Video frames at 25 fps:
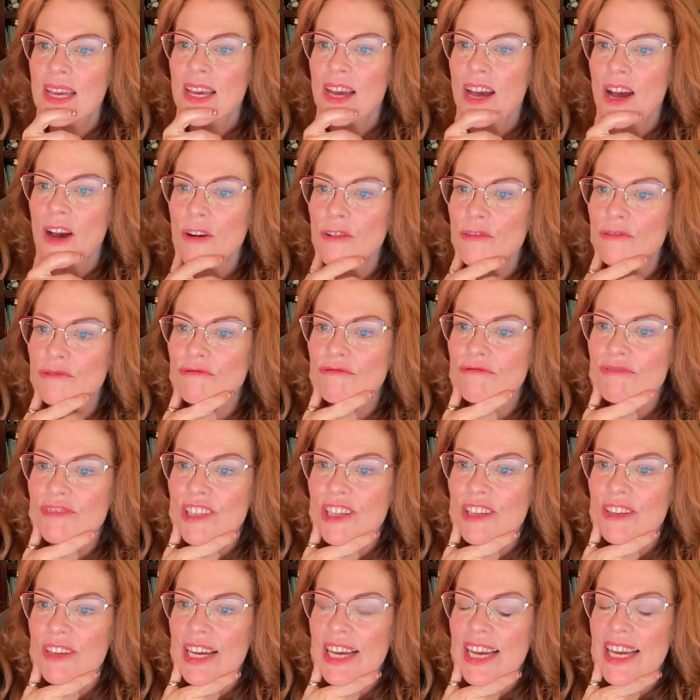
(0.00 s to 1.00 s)
Oh,
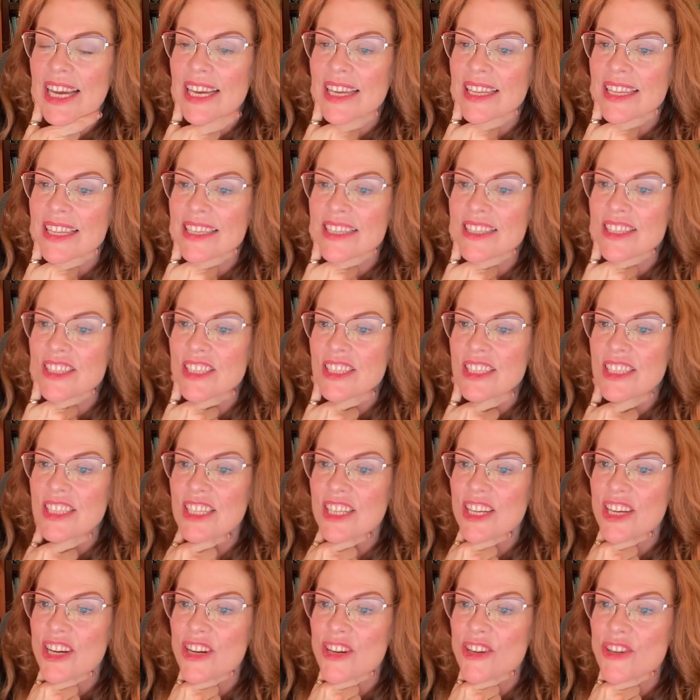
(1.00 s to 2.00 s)
okay. That's good to
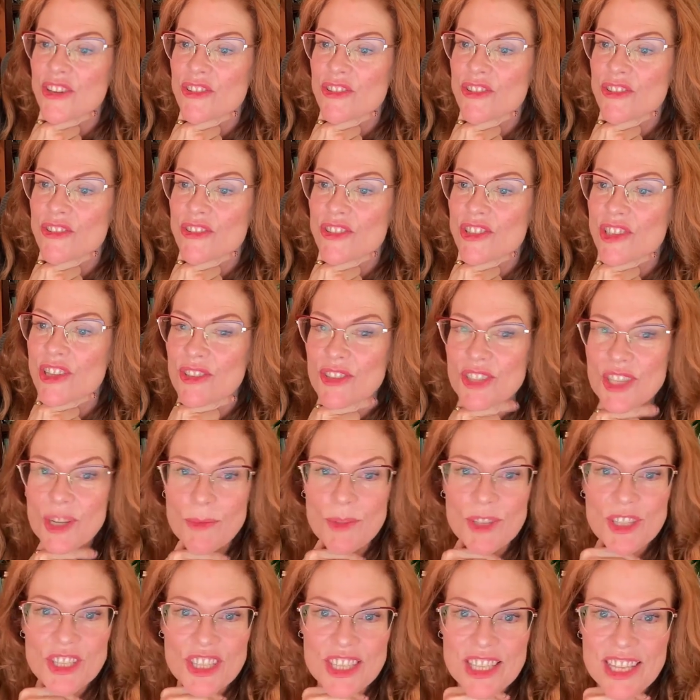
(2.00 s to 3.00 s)
know. So
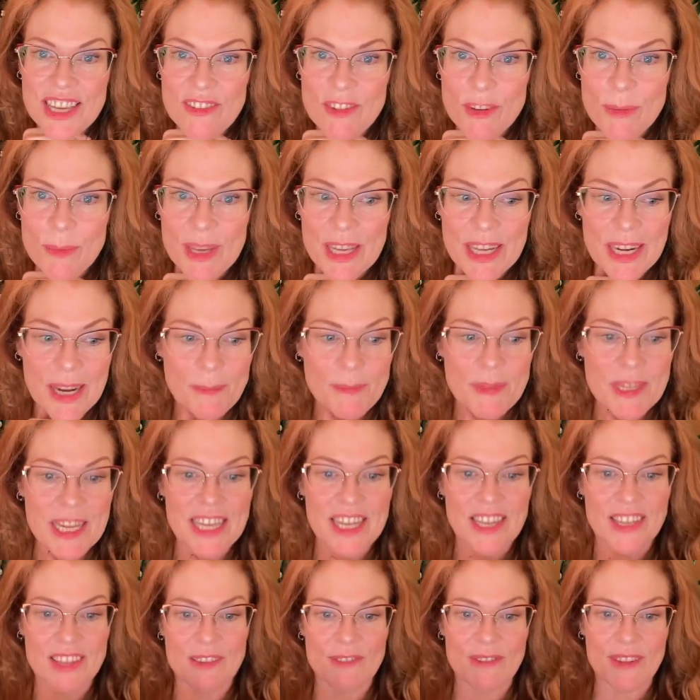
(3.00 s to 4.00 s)
someone's just giving me an update
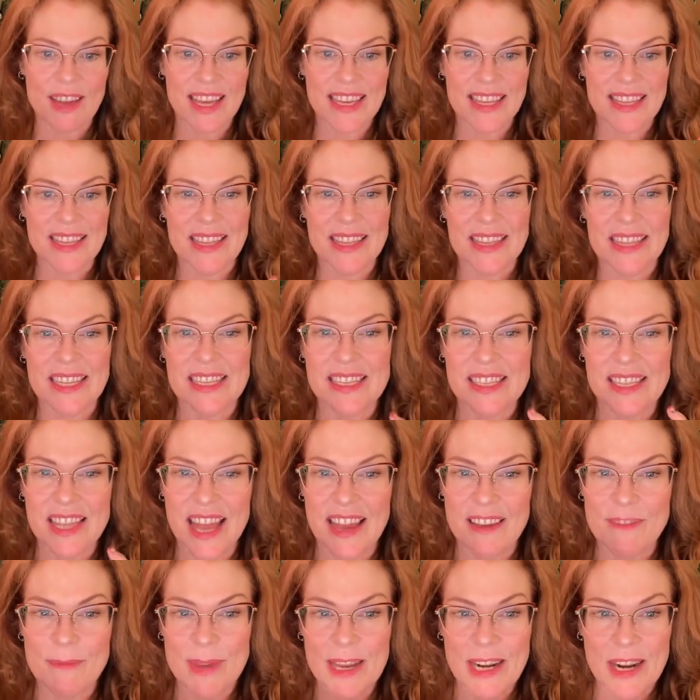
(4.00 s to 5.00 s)
on the fact that this
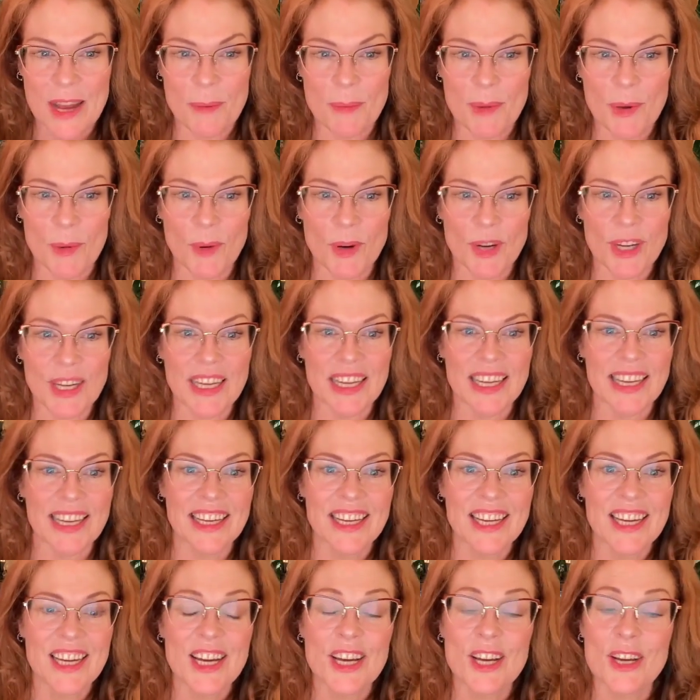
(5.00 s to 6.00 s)
live may not be working
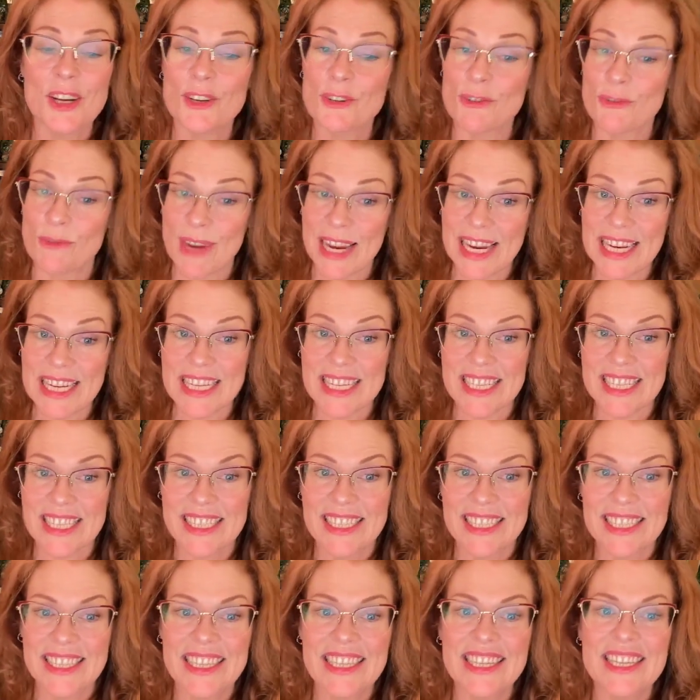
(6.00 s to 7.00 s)
great.
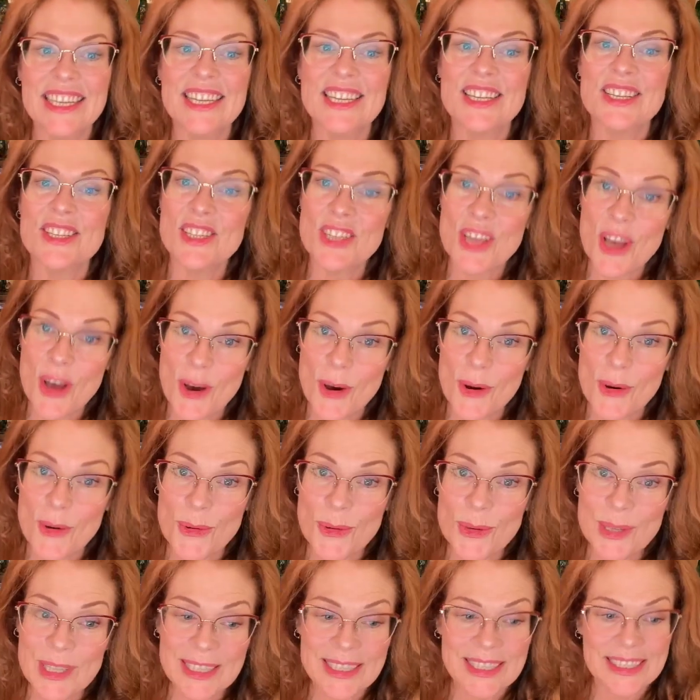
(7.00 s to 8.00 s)

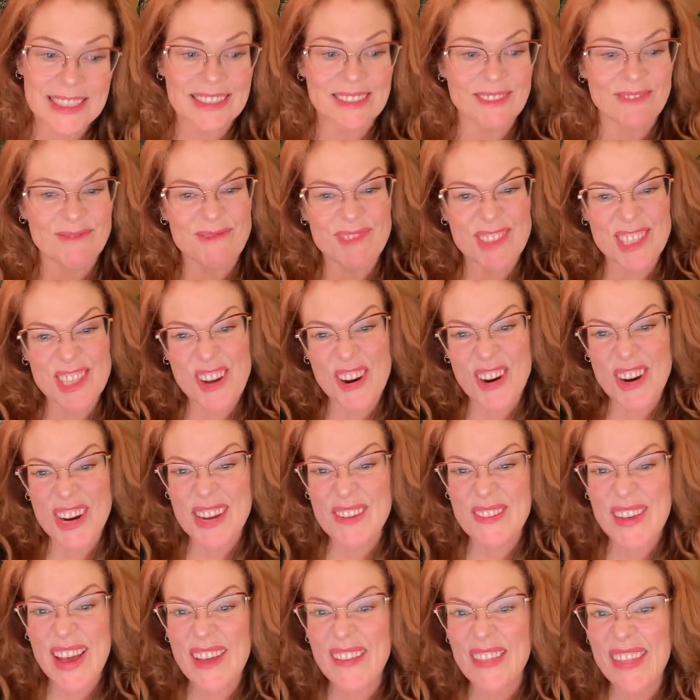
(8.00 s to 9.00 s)
So sorry
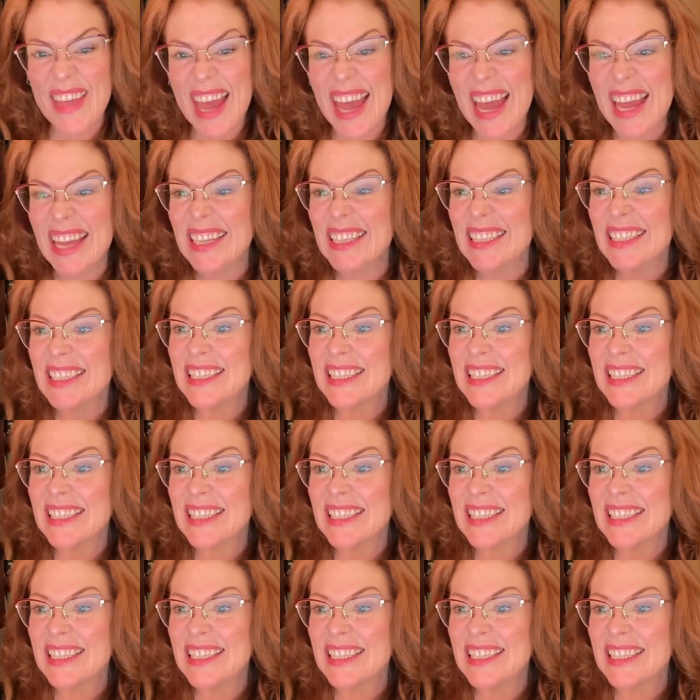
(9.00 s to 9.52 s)
about that.